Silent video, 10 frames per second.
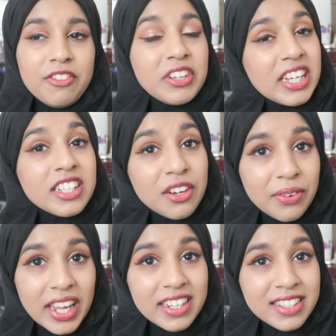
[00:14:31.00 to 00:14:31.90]

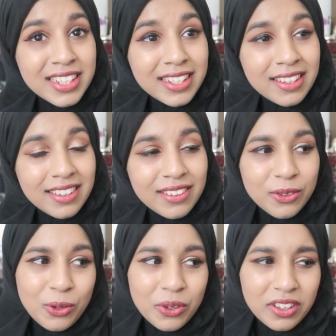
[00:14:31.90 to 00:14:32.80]
reiterate,
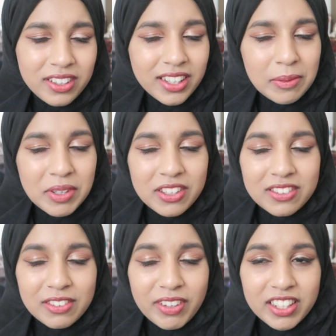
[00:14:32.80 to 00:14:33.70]
ooh, look at me
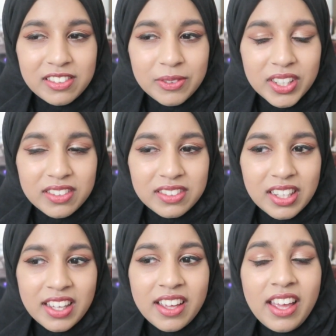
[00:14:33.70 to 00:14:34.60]
using fancy words,
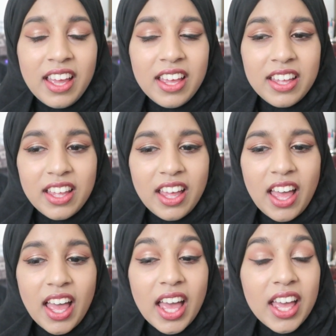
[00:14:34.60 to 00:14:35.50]

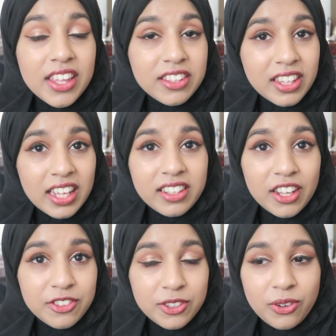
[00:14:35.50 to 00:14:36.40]
that
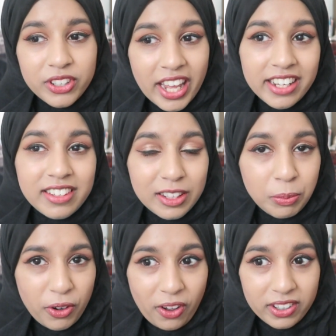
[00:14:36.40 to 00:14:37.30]
I do not hate these
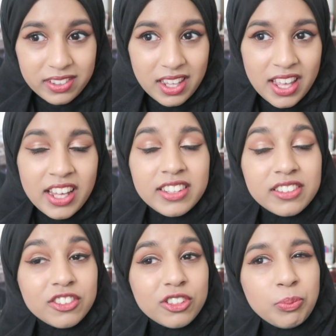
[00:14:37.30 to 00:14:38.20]
products.
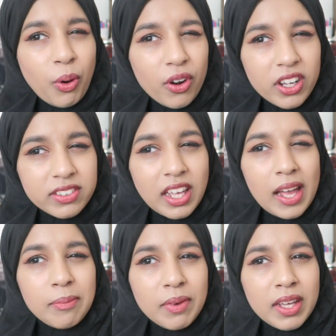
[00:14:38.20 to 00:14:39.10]
These are just products that
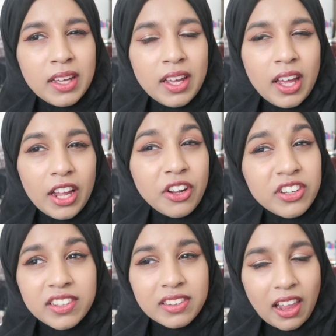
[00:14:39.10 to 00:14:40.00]
I
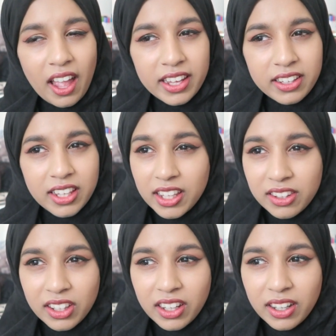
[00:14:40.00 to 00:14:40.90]
don't dislike
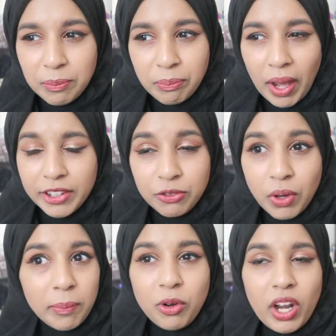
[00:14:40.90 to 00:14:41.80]
either, but
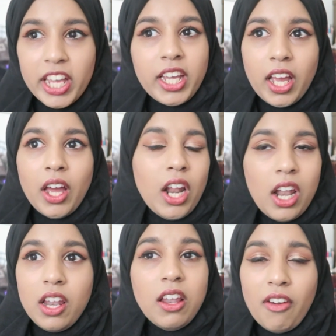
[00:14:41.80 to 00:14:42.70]
I'm not like
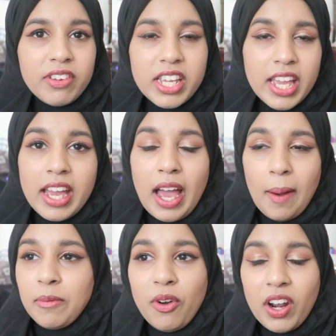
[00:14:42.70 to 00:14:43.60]
loving it.
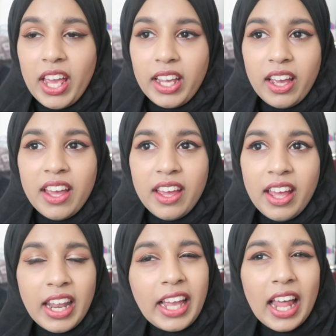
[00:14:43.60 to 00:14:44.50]
I'm not like
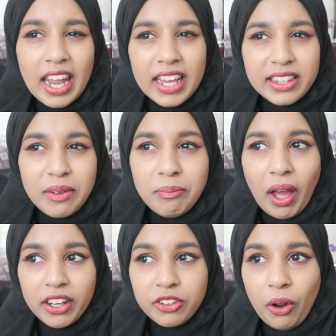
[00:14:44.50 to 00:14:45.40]
I like them
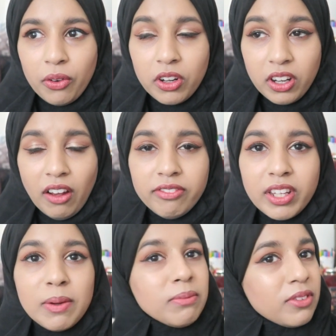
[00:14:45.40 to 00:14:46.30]
but I don't love
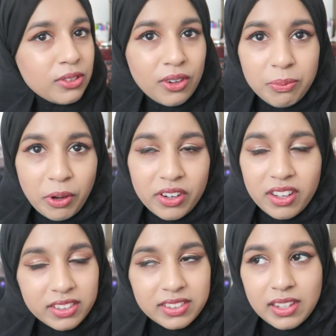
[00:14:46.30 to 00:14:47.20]
them sort of
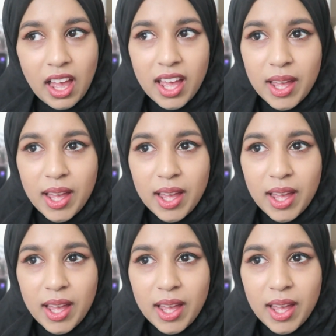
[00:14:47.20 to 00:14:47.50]
products.